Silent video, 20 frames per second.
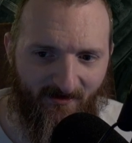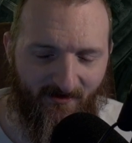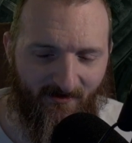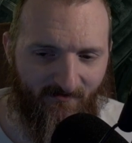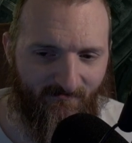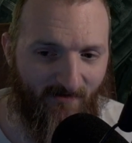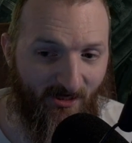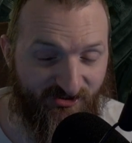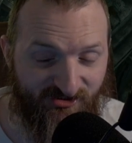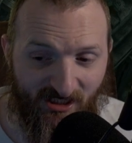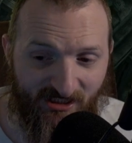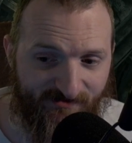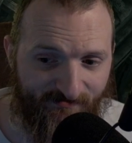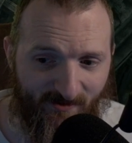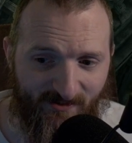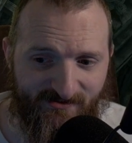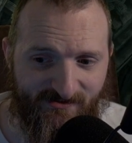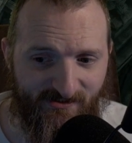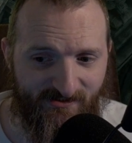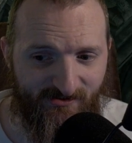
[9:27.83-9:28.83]
My chest
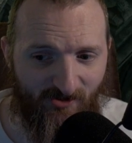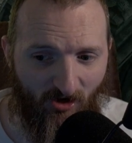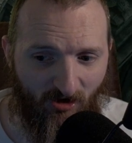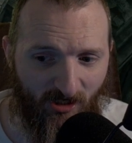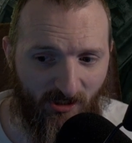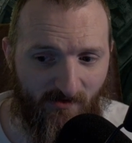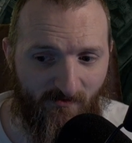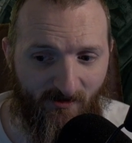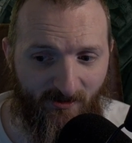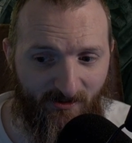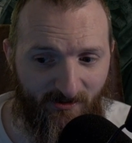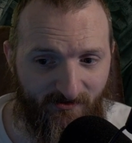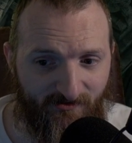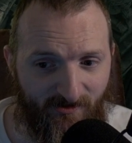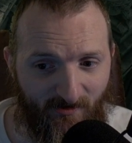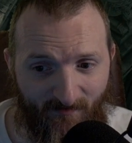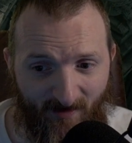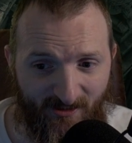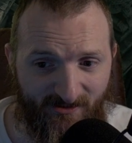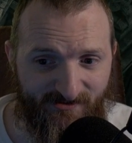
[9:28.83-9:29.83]
piece is arguably the
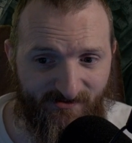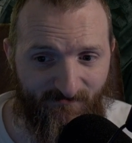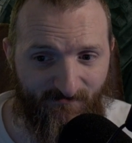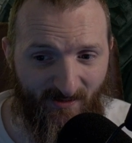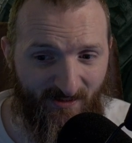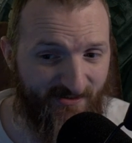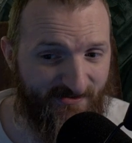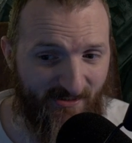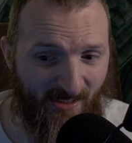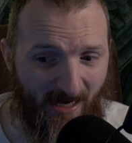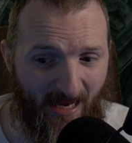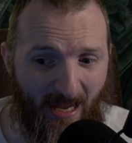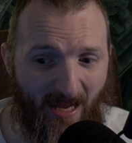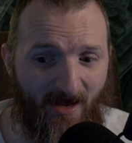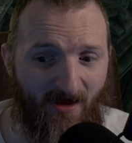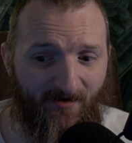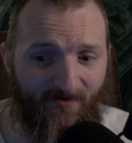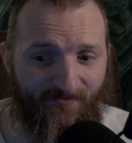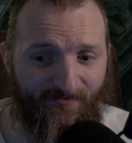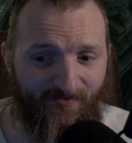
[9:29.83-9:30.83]
best piece I
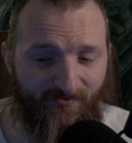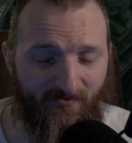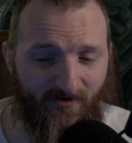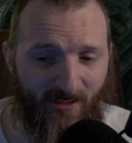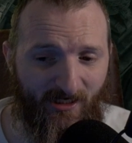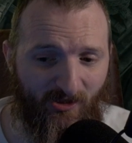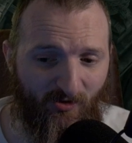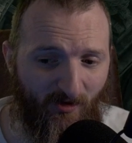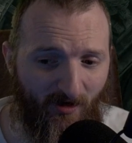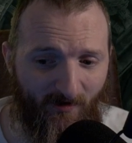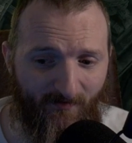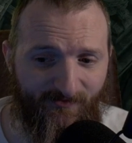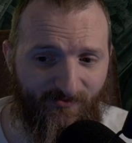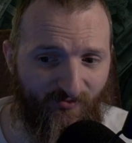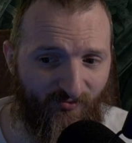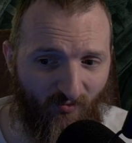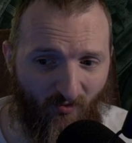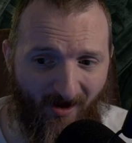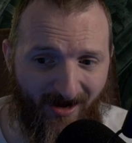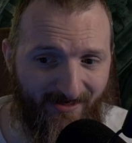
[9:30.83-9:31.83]
have equipped
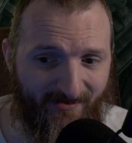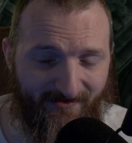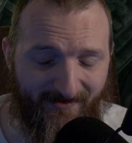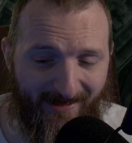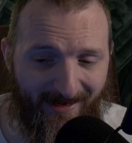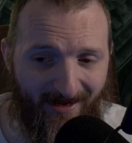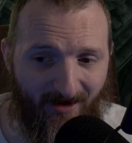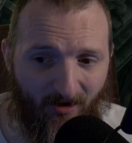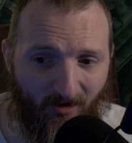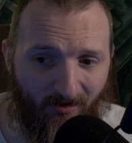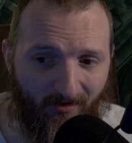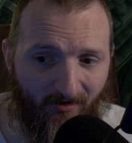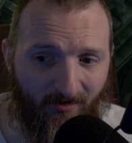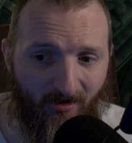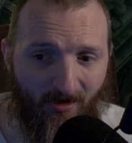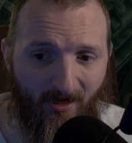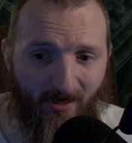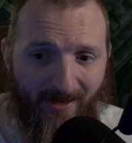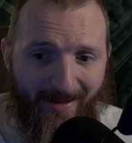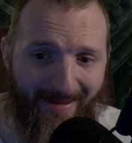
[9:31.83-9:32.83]
right now,
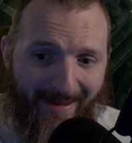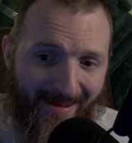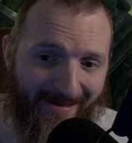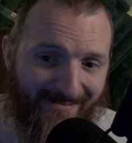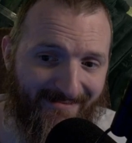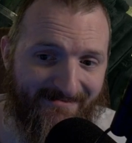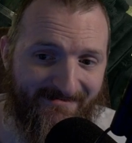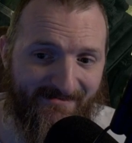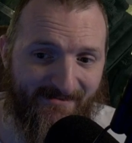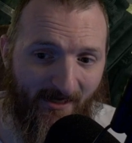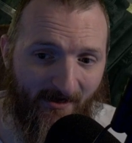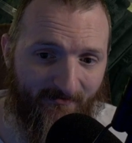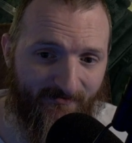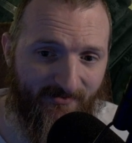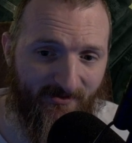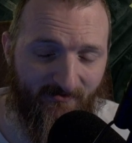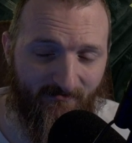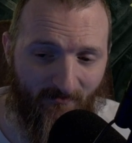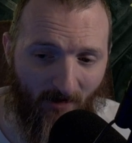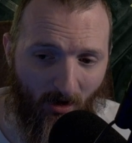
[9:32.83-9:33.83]
except
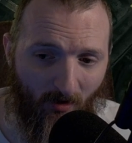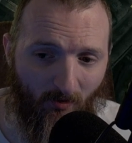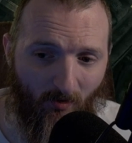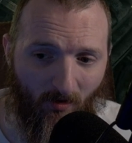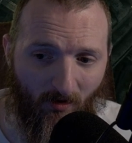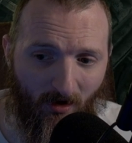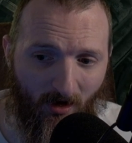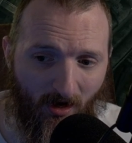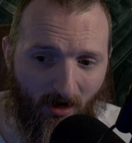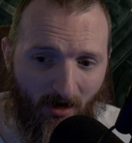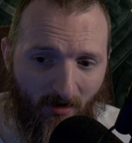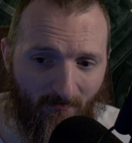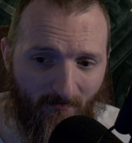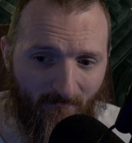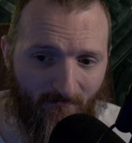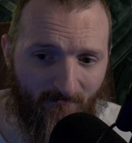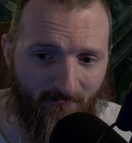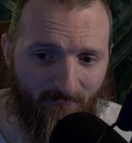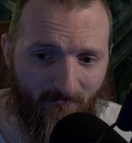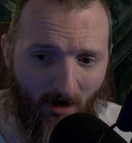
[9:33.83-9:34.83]
my
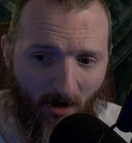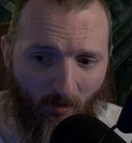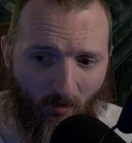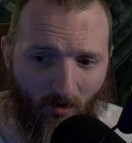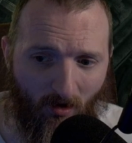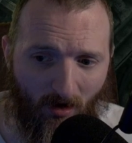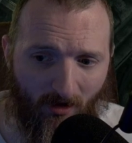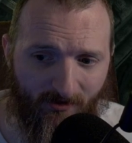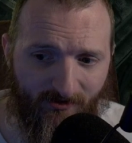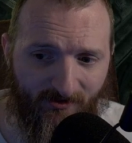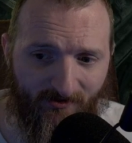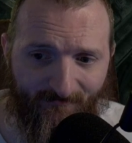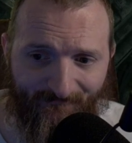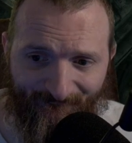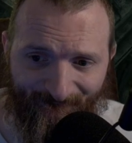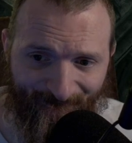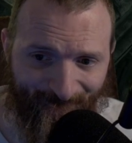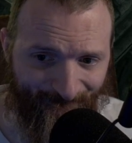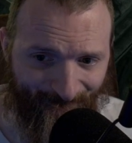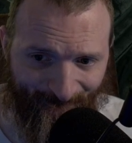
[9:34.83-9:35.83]
my wand.
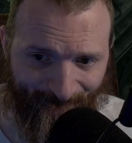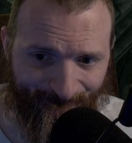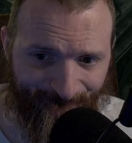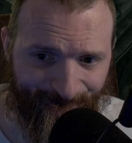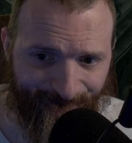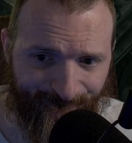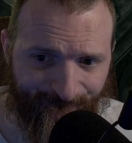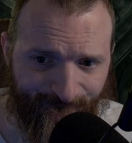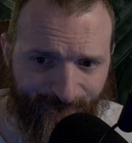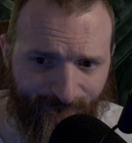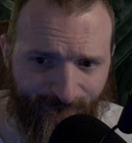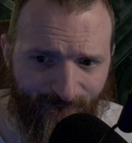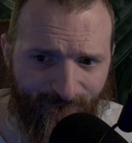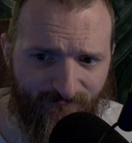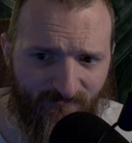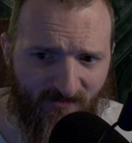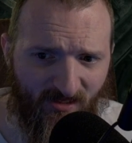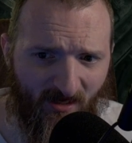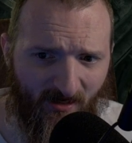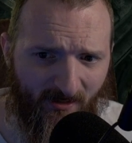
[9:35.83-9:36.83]

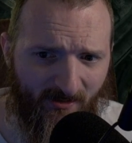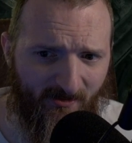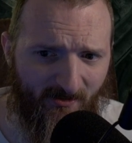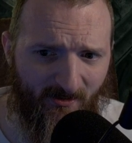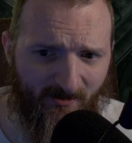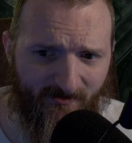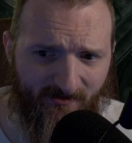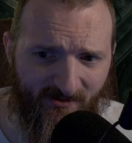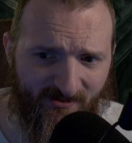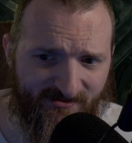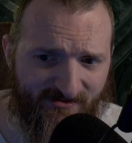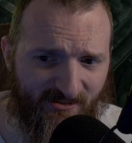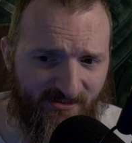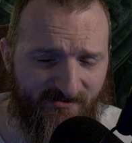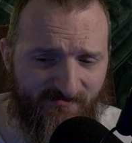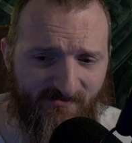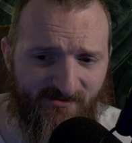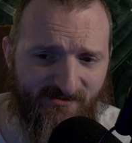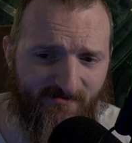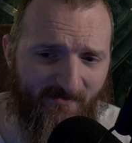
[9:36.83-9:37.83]
And this gives
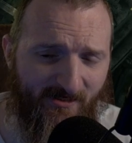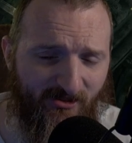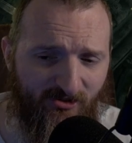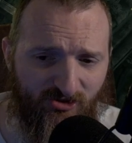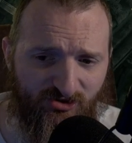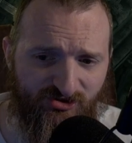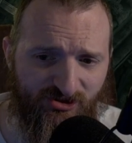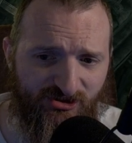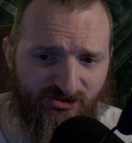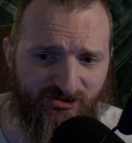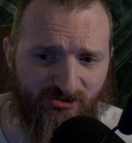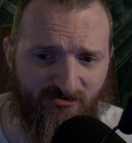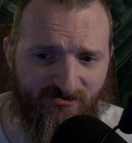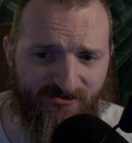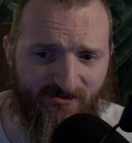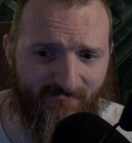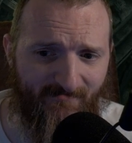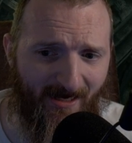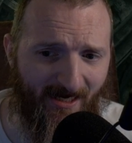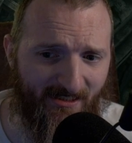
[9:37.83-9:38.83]
me some energy, shows
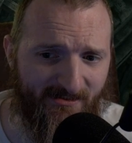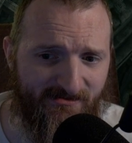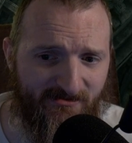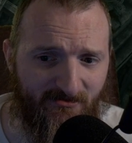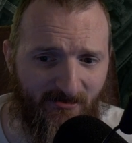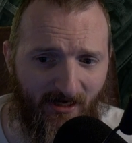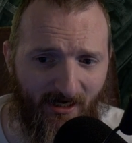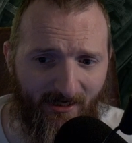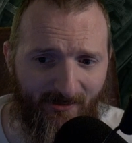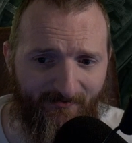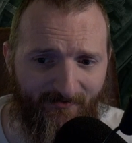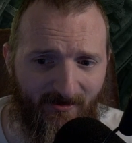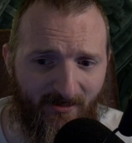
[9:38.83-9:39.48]
some max life,